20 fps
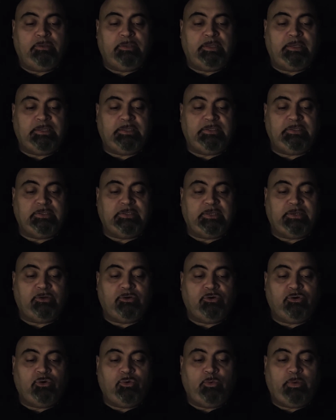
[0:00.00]
Then he sent
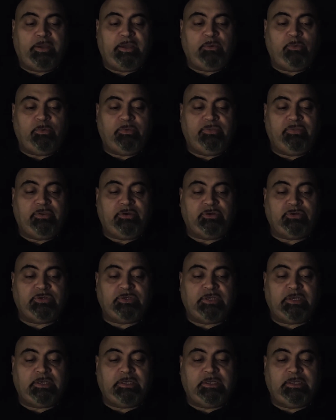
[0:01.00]
her away with their
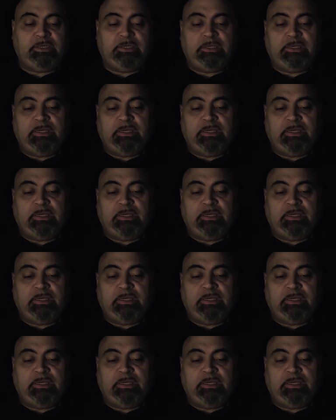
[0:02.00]
son,